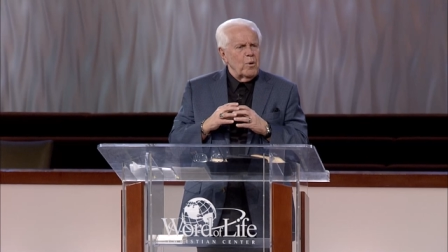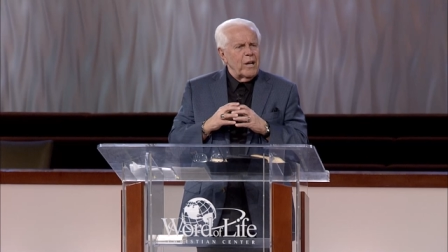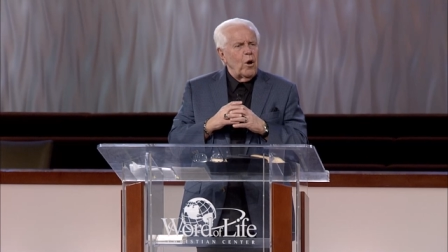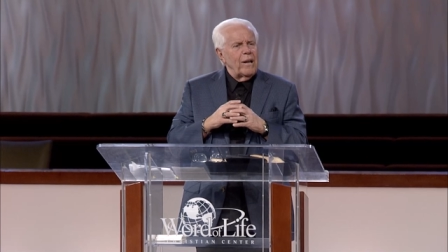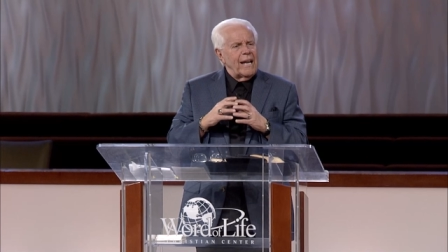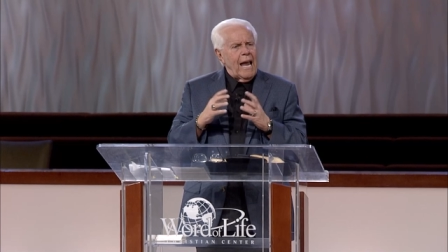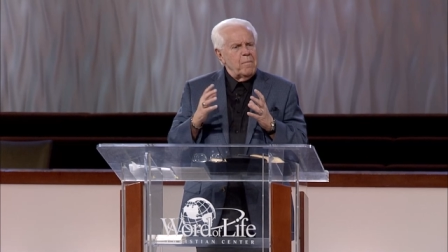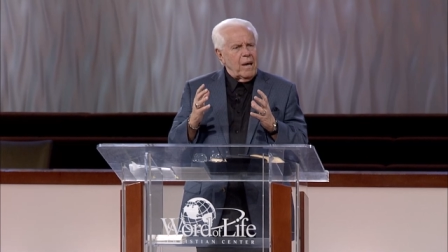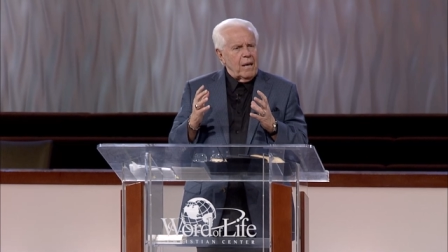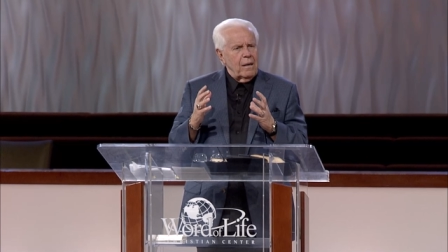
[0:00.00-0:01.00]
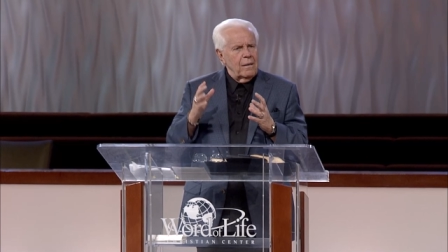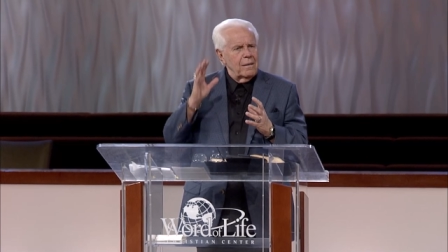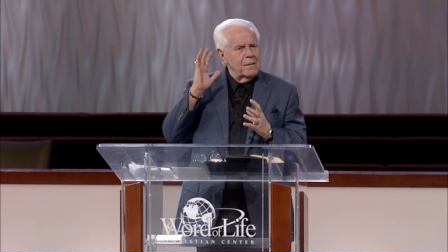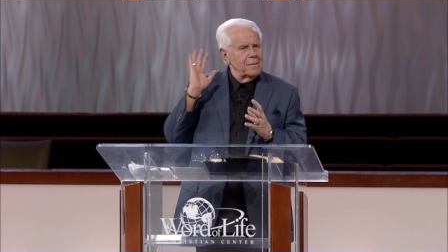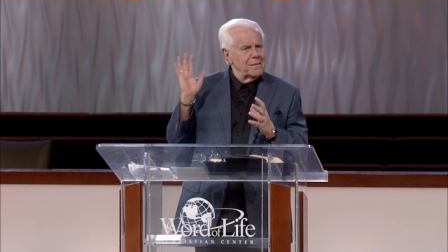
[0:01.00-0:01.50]
They call it gaming.
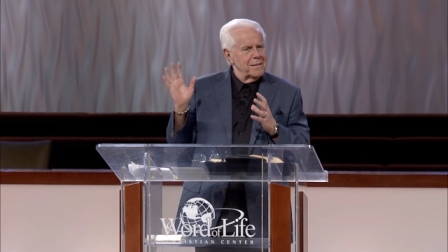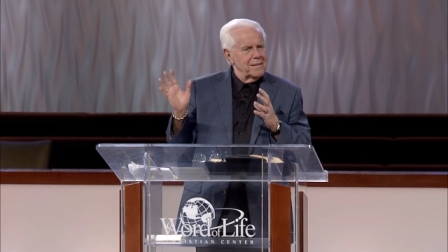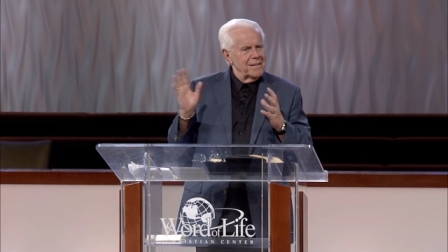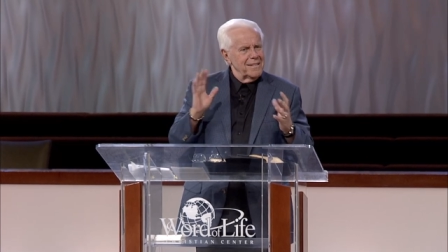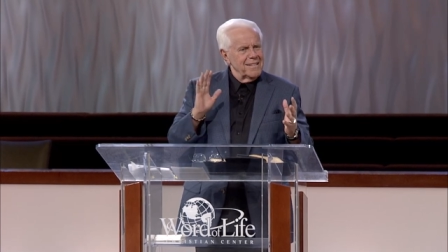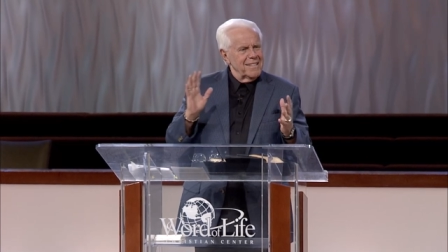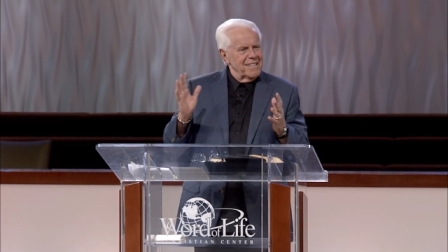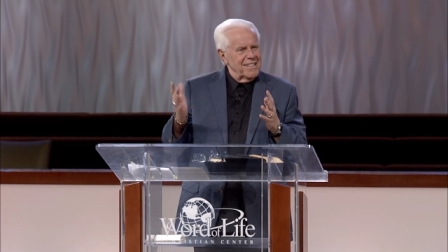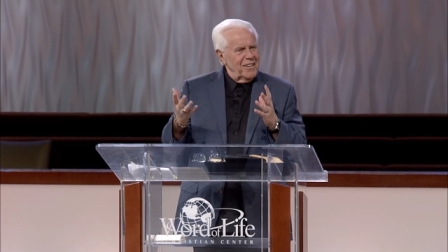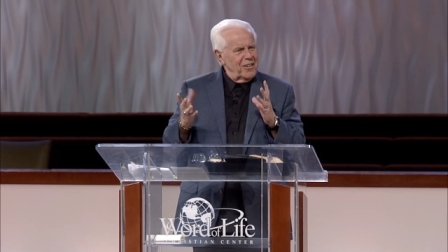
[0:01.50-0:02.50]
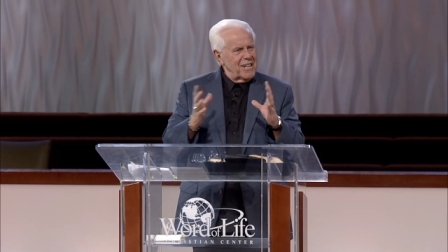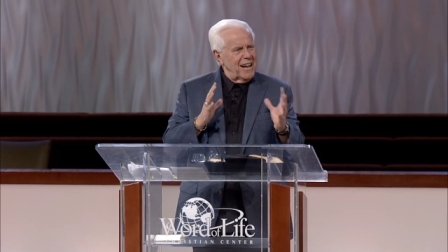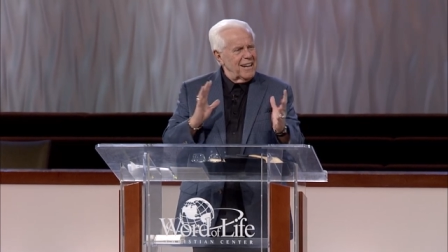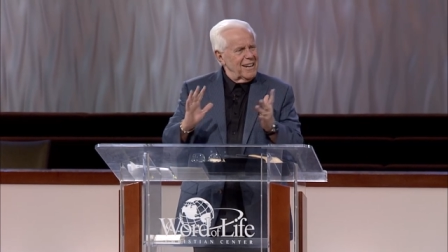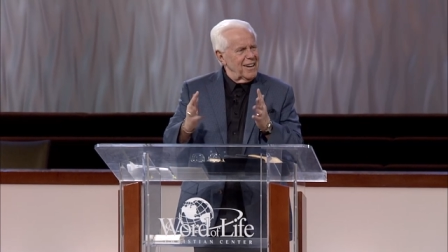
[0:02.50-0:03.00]
Notice how
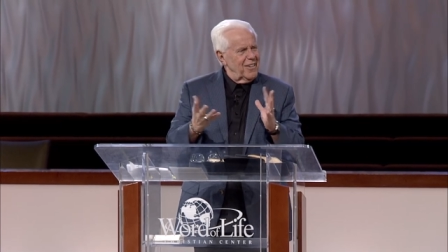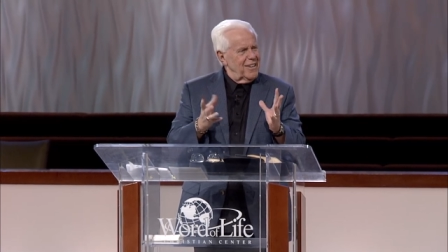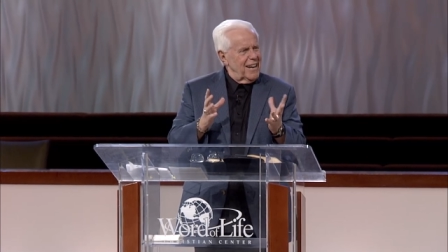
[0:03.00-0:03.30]
the,